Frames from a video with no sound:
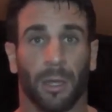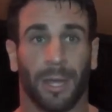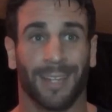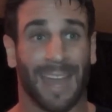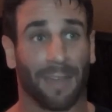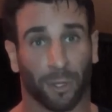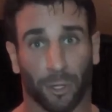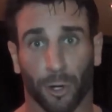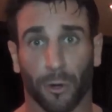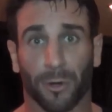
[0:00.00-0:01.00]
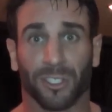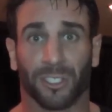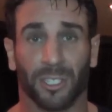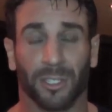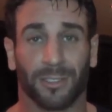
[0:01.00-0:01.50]
And to have the courage
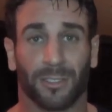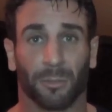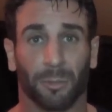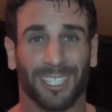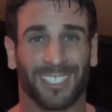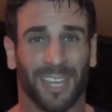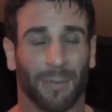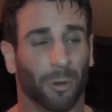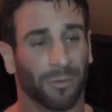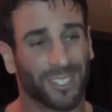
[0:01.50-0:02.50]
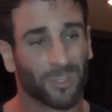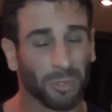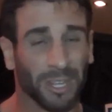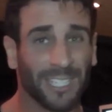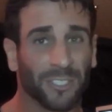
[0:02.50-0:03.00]
to, to really say, well, this
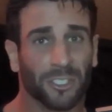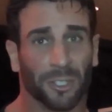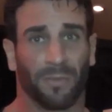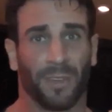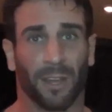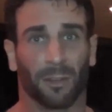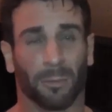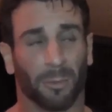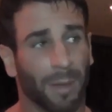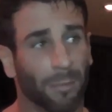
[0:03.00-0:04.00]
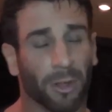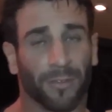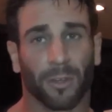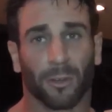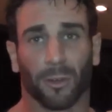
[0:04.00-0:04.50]
relationship failed with my
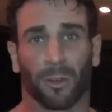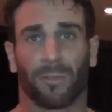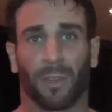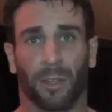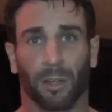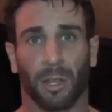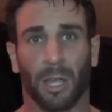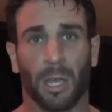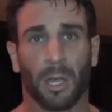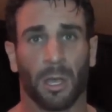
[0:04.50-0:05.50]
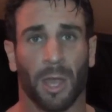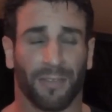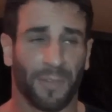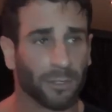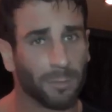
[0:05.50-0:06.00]
boyfriend or girlfriend, or I
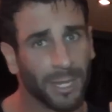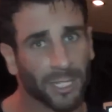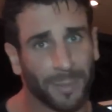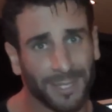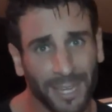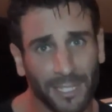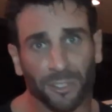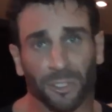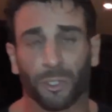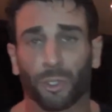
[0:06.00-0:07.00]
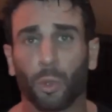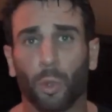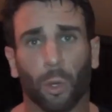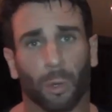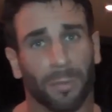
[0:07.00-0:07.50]
failed to meet expectations in
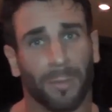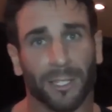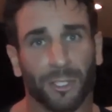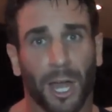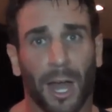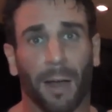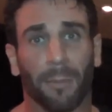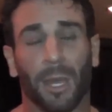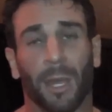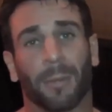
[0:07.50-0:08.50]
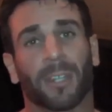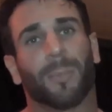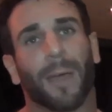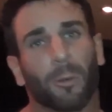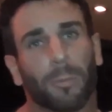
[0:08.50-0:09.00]
school or with my job because of
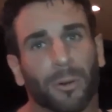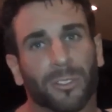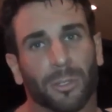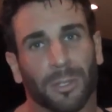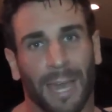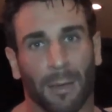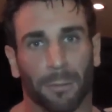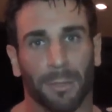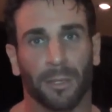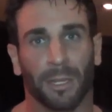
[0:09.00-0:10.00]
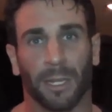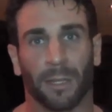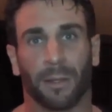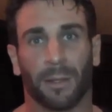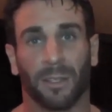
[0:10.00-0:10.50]
my own personal accountability.
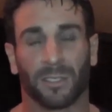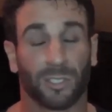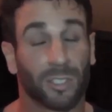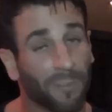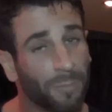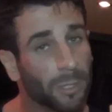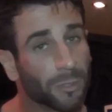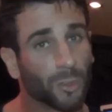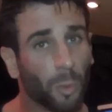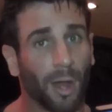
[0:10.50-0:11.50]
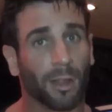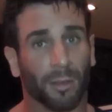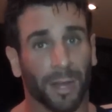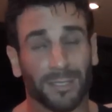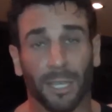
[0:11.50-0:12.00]
It's a tough pill to swallow.
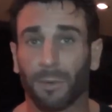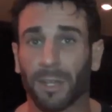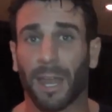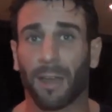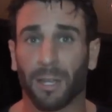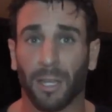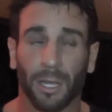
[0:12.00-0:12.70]
And I'll tell you right now, it,